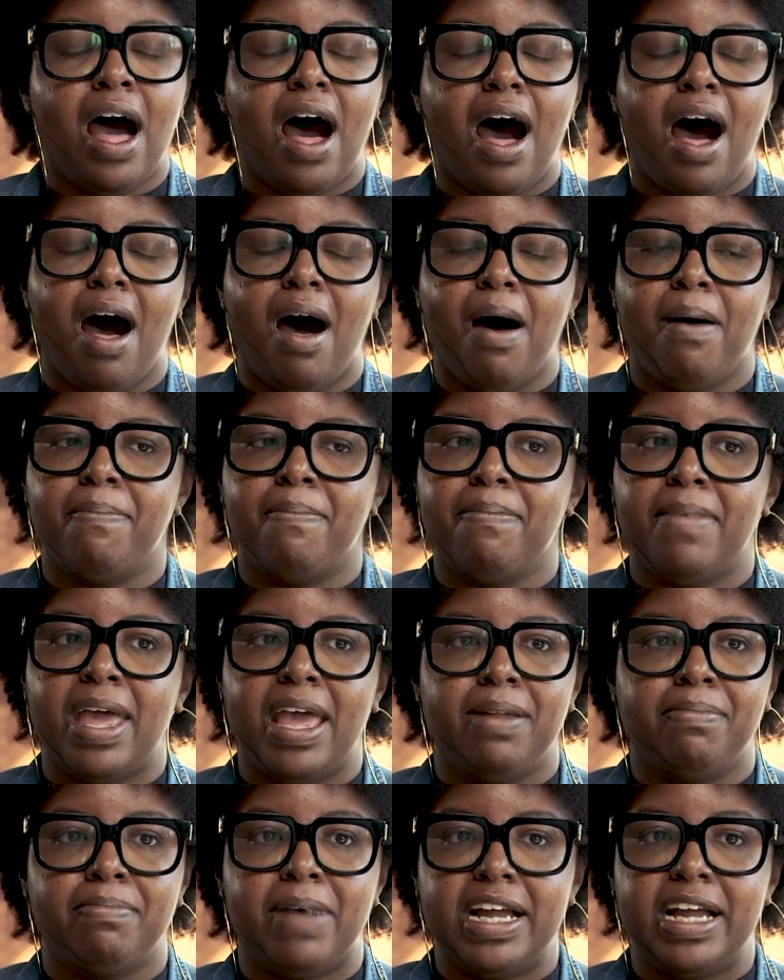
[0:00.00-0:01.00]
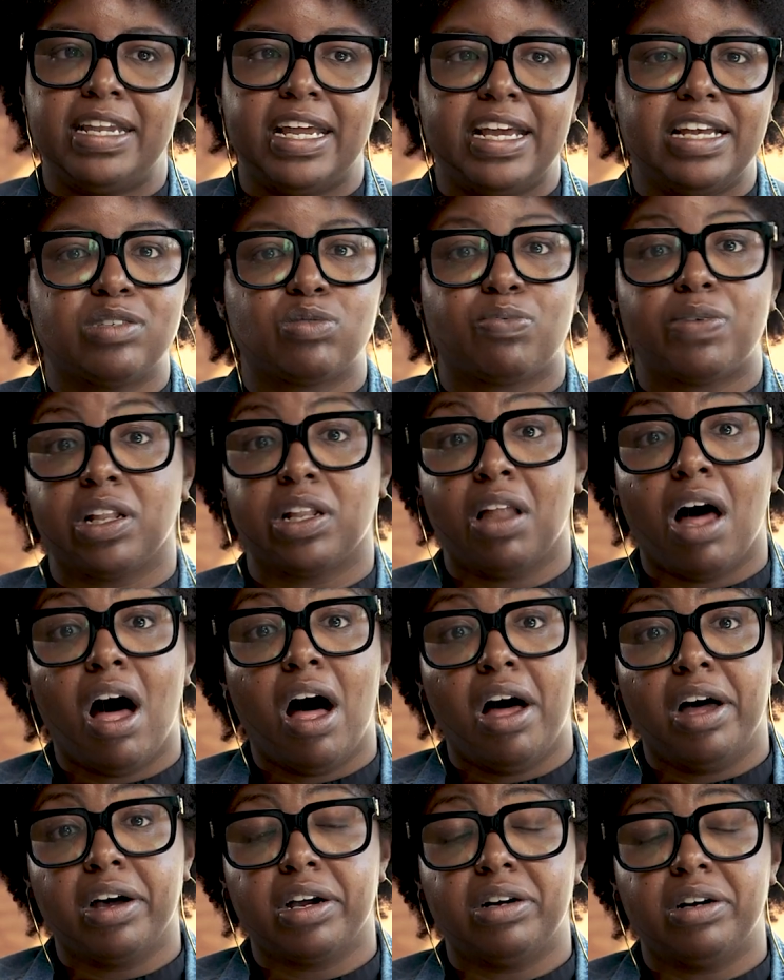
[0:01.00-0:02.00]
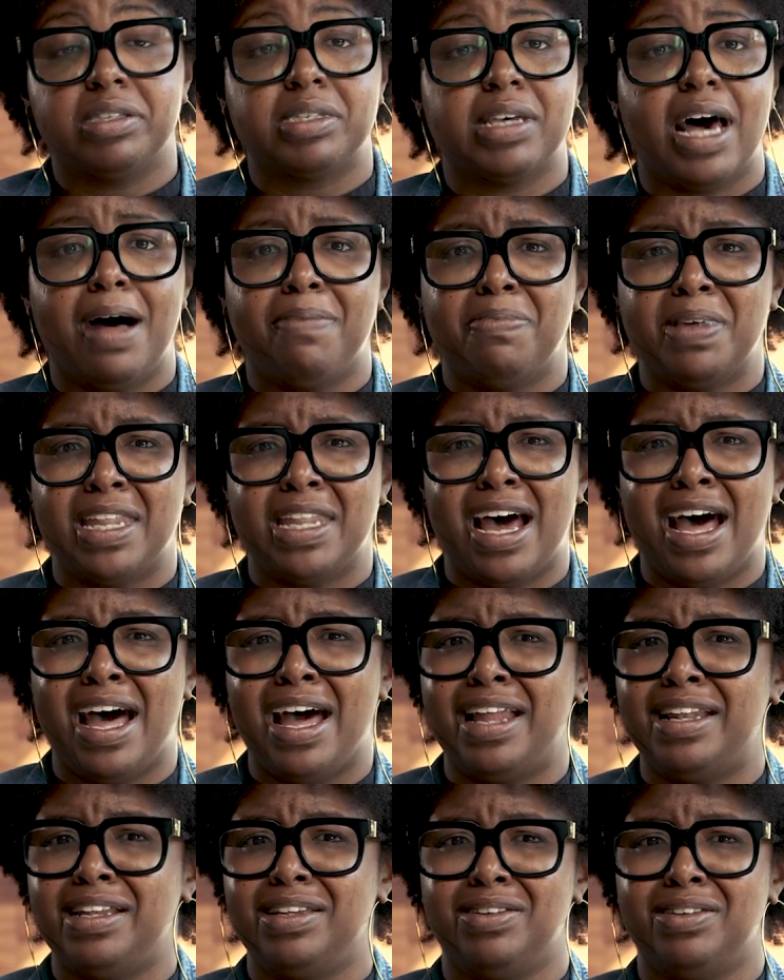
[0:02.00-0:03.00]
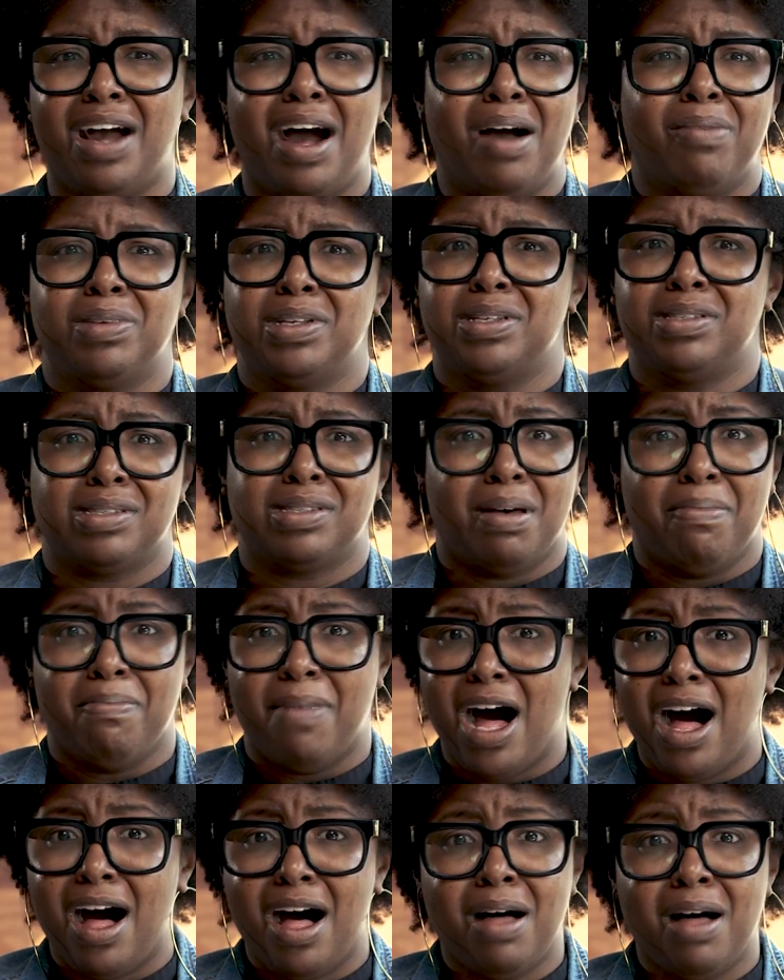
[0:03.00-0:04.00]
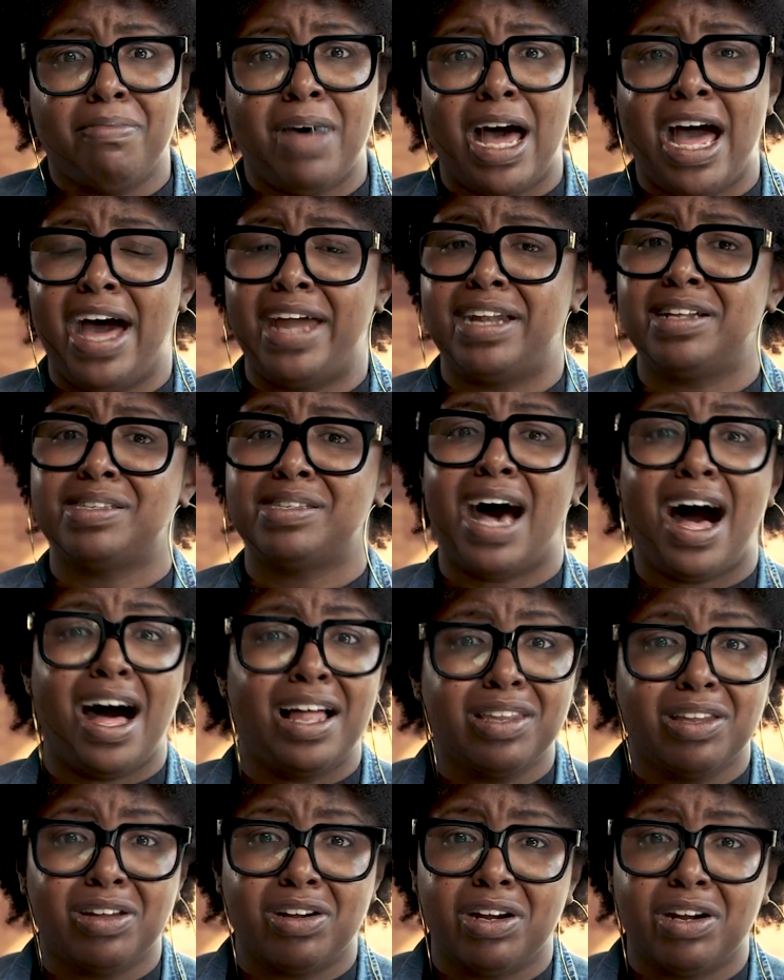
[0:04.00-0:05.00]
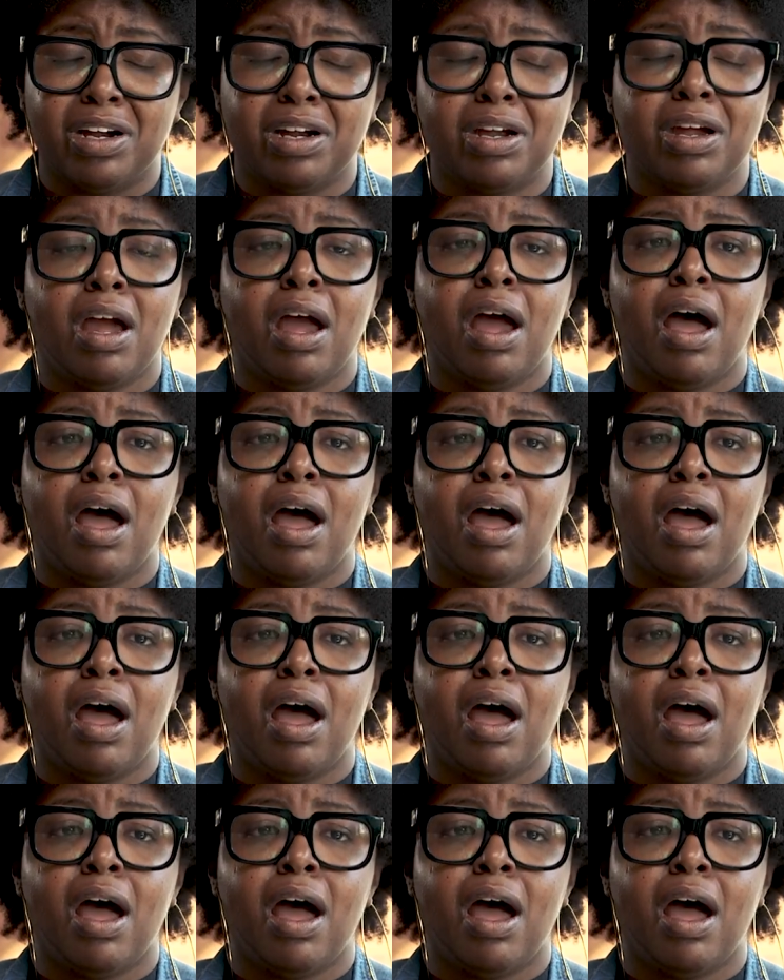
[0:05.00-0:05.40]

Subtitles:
And my days were long. On top of that, I was a mom. I had a toddler.